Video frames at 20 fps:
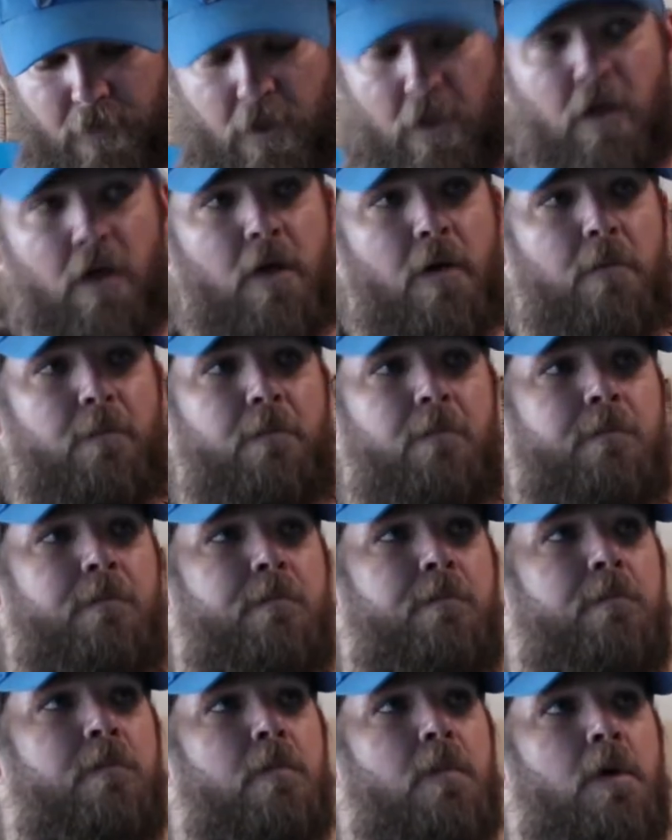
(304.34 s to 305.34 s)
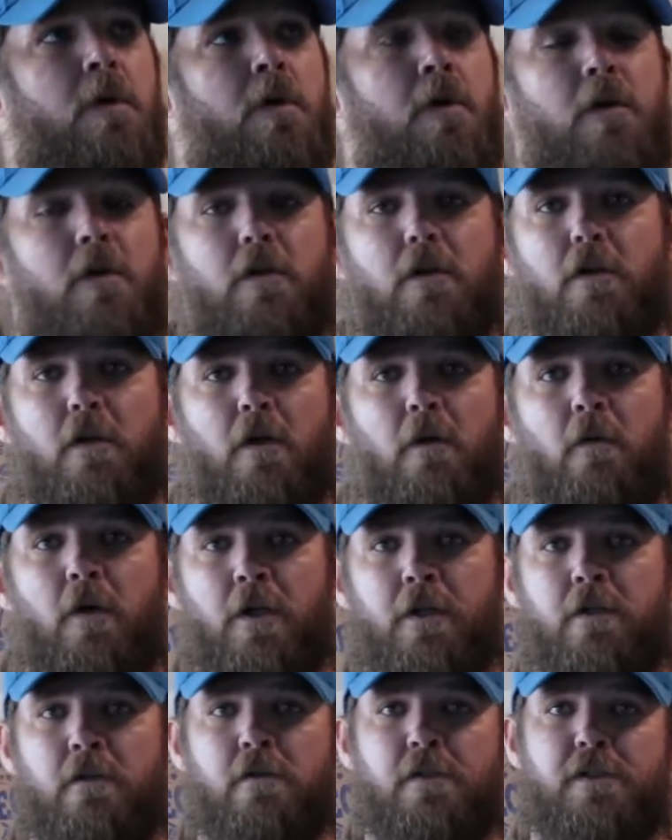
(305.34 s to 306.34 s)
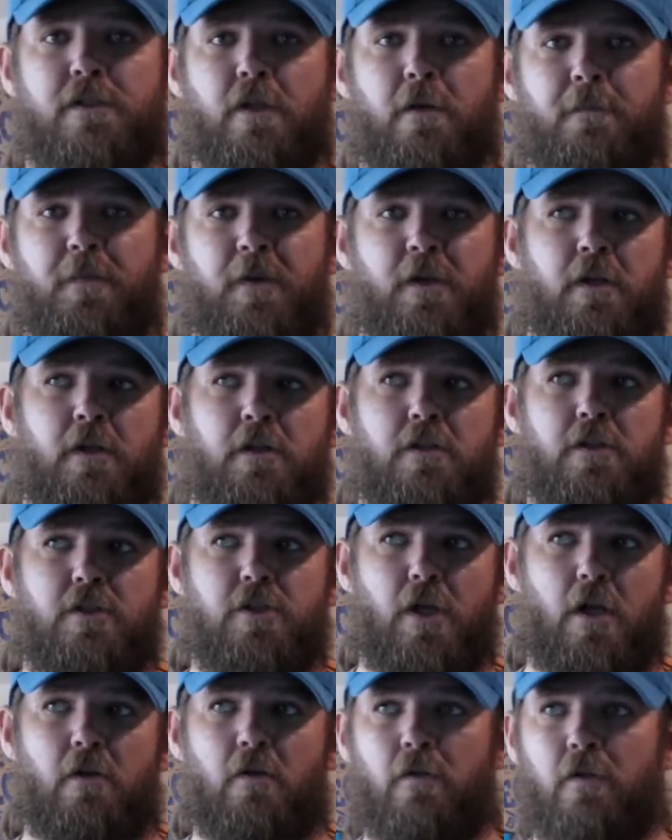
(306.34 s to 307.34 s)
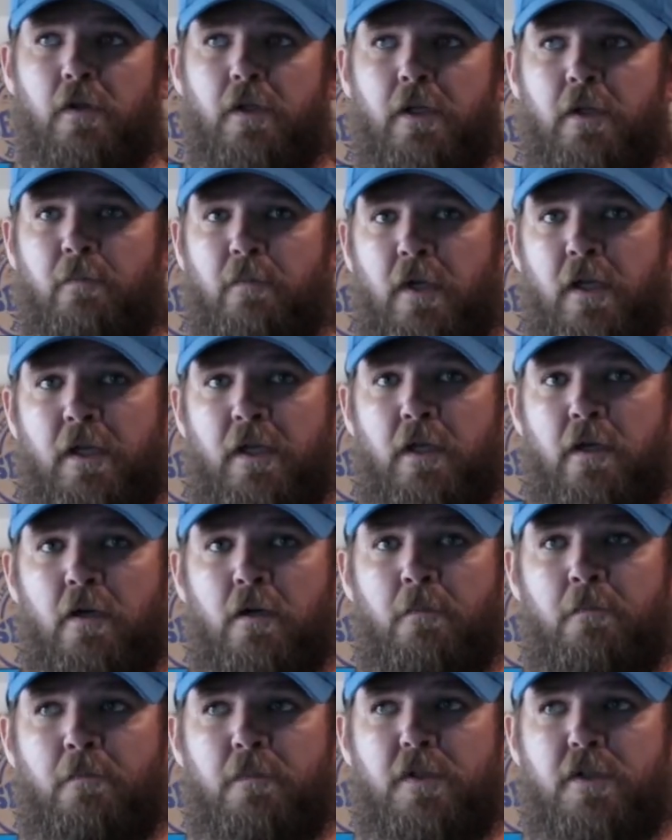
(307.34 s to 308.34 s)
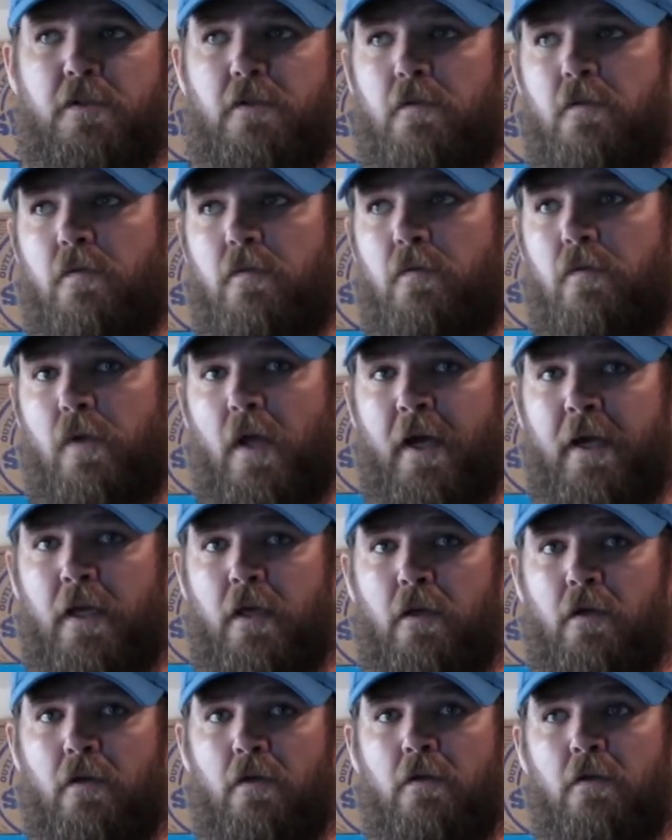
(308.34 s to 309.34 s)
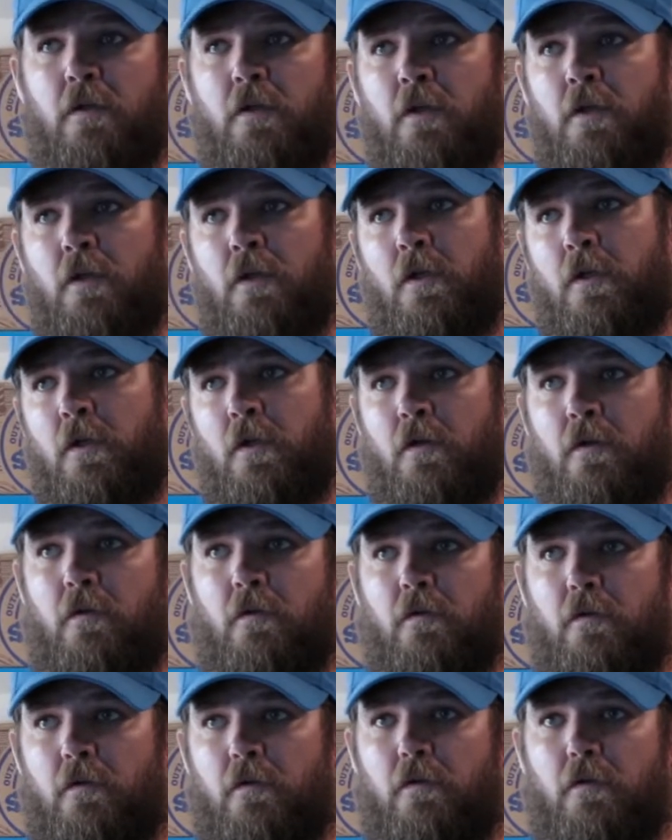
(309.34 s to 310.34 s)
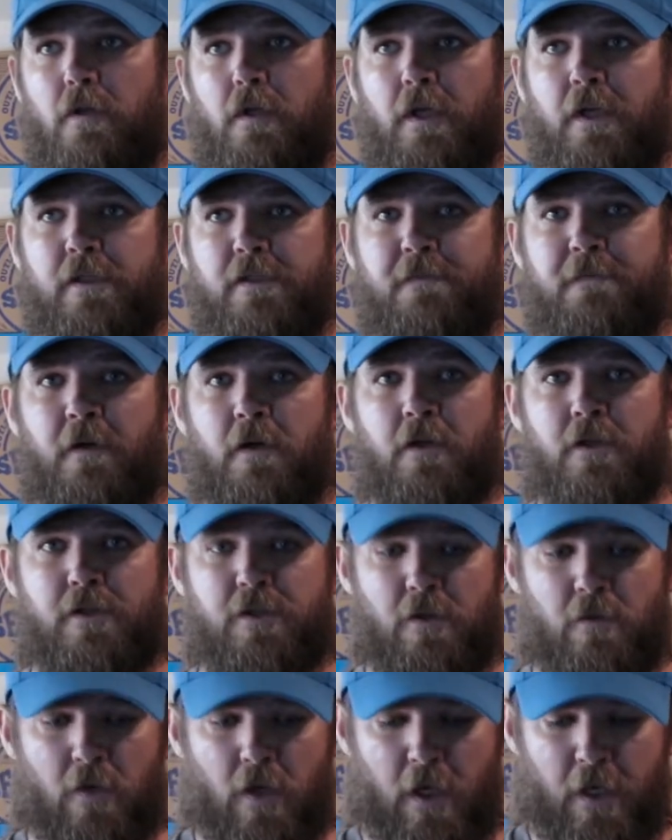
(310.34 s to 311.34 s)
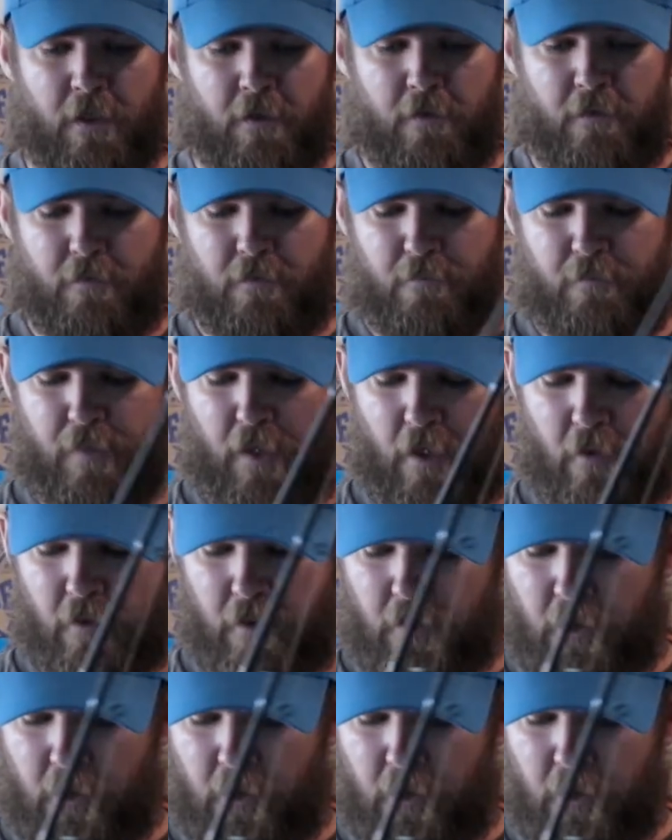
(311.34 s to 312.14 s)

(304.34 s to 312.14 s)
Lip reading: you're going to want to use something generally medium to light as far as your rod power